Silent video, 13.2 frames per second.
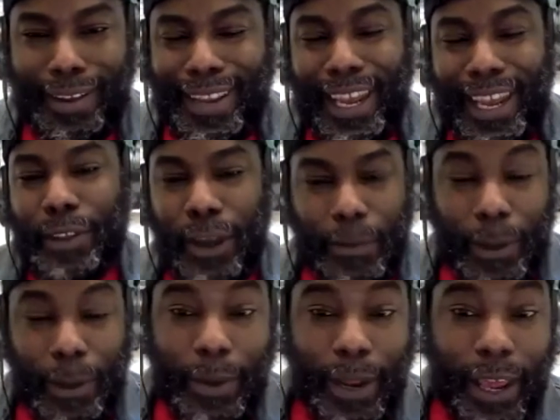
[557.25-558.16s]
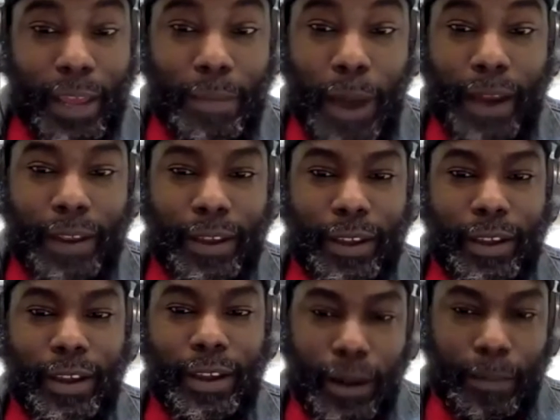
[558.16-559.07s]
not even young people, but anybody can
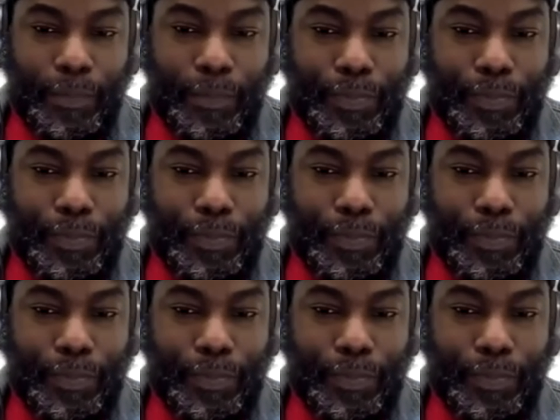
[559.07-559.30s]
come